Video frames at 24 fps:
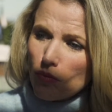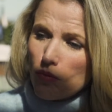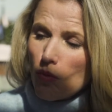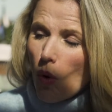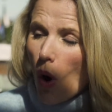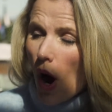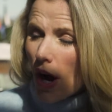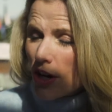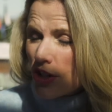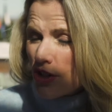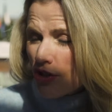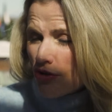
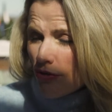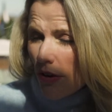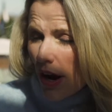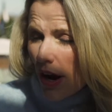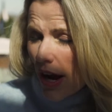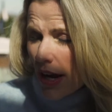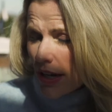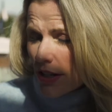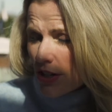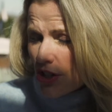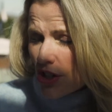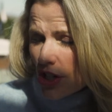washed
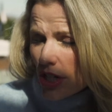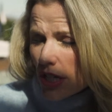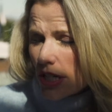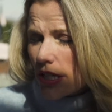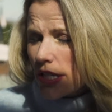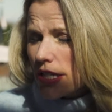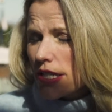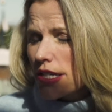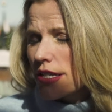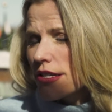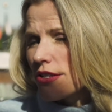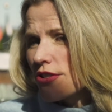rind
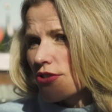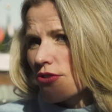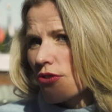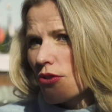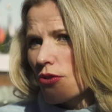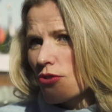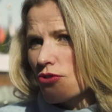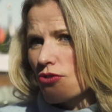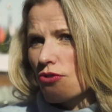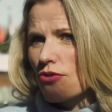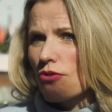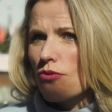cheeses. So
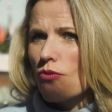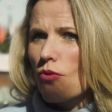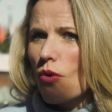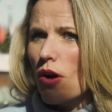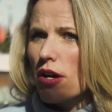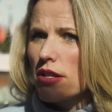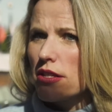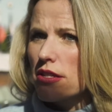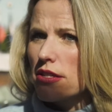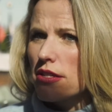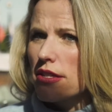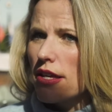those are
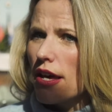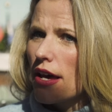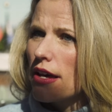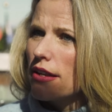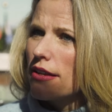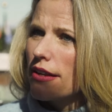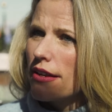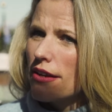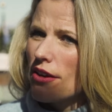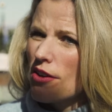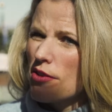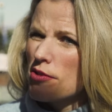ones
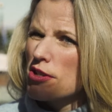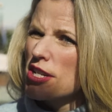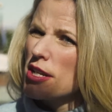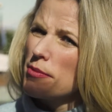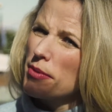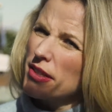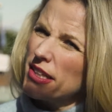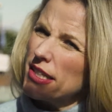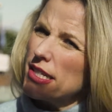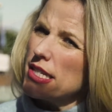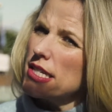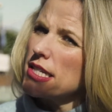that are
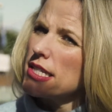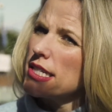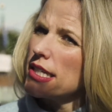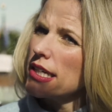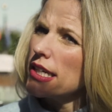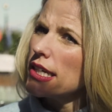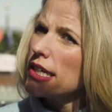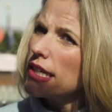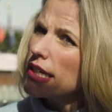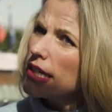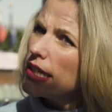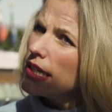typically
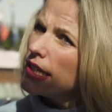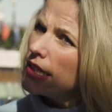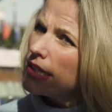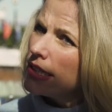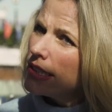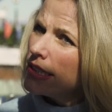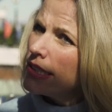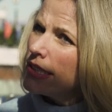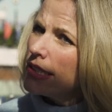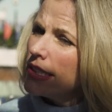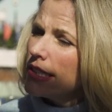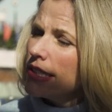stinky.
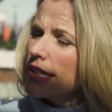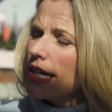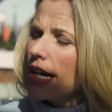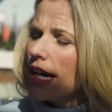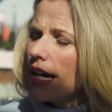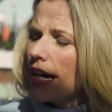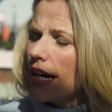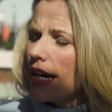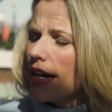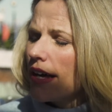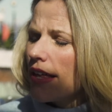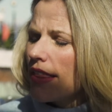
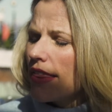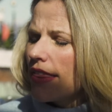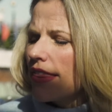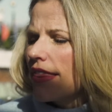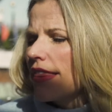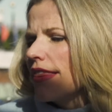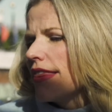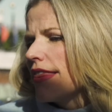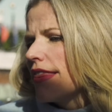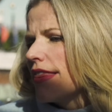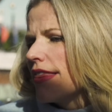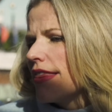
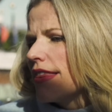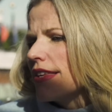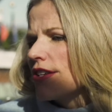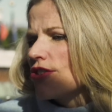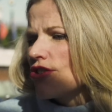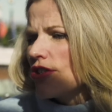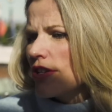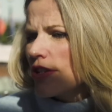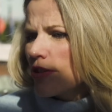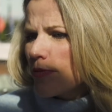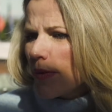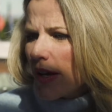The
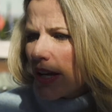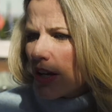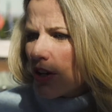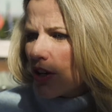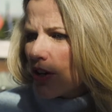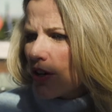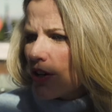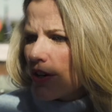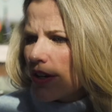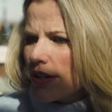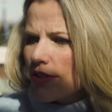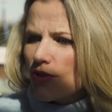
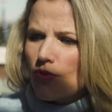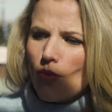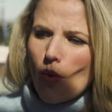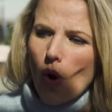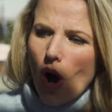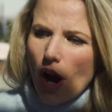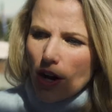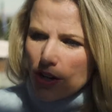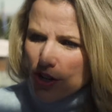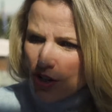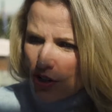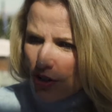cheesemaker has
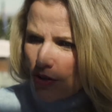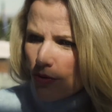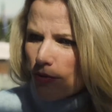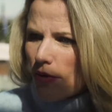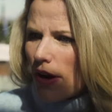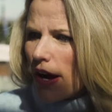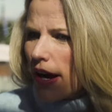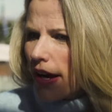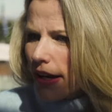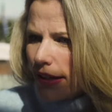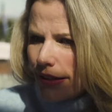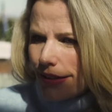washed the
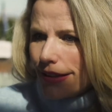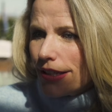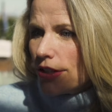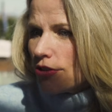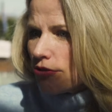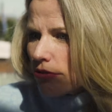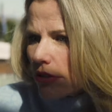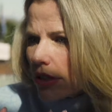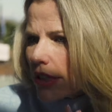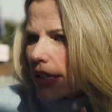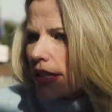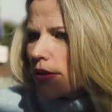rind
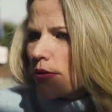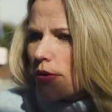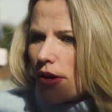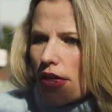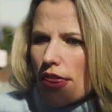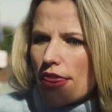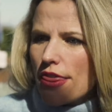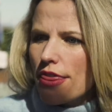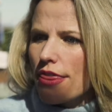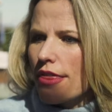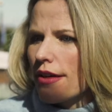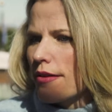literally
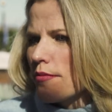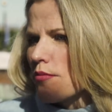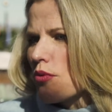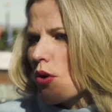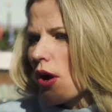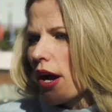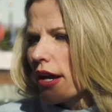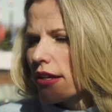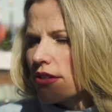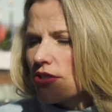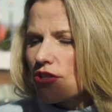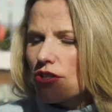with a
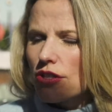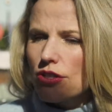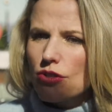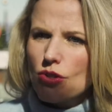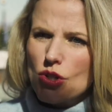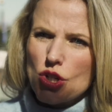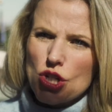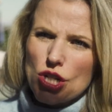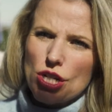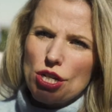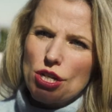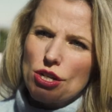brine
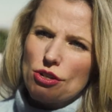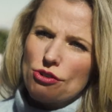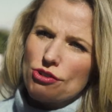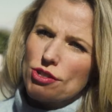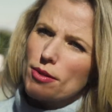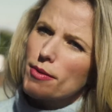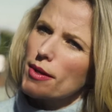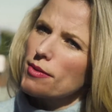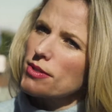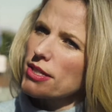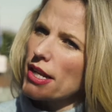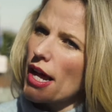solution or
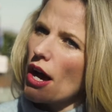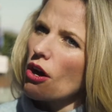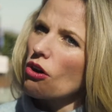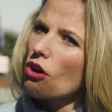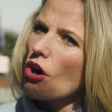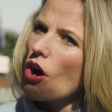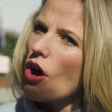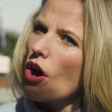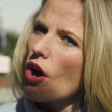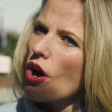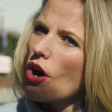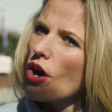sometimes an
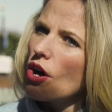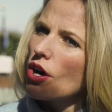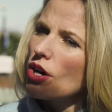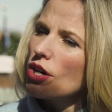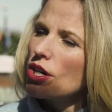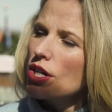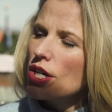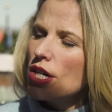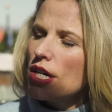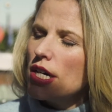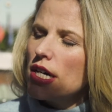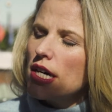alcohol
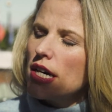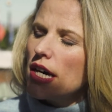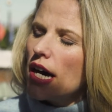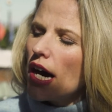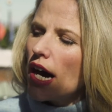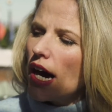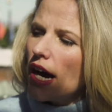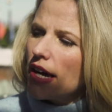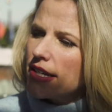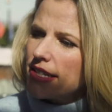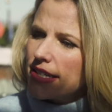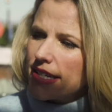
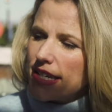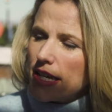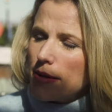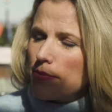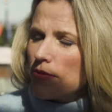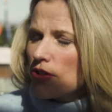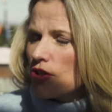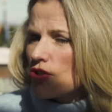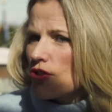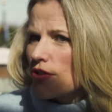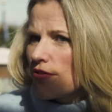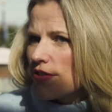to
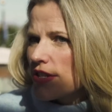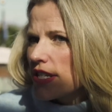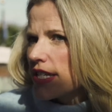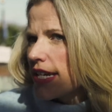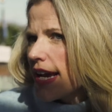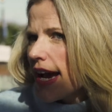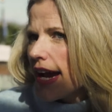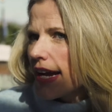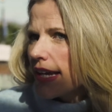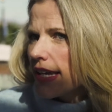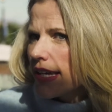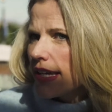keep the surface
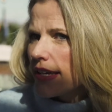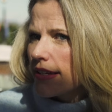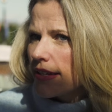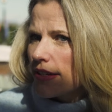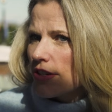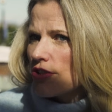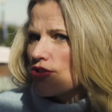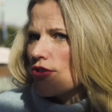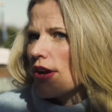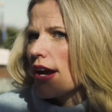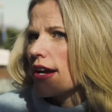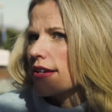tacky, and
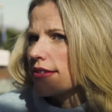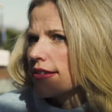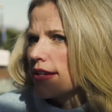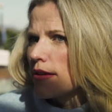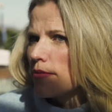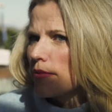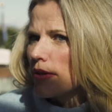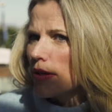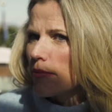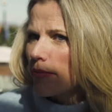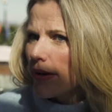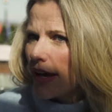it attracts
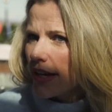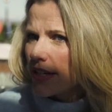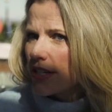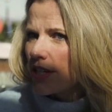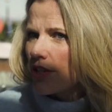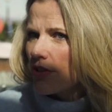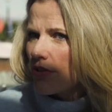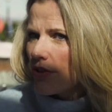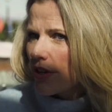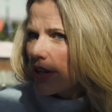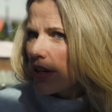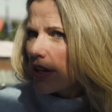ambient
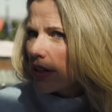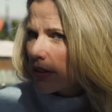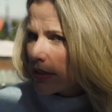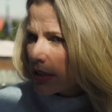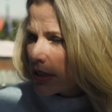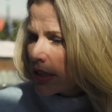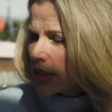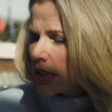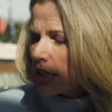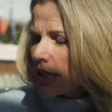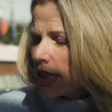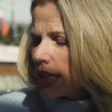bacteria
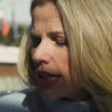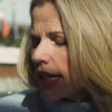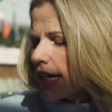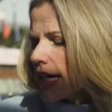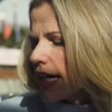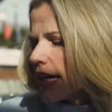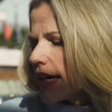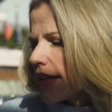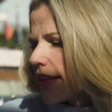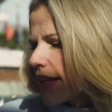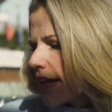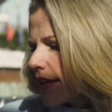
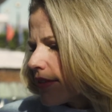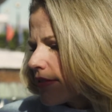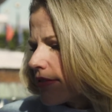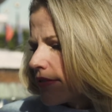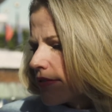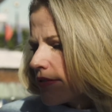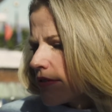that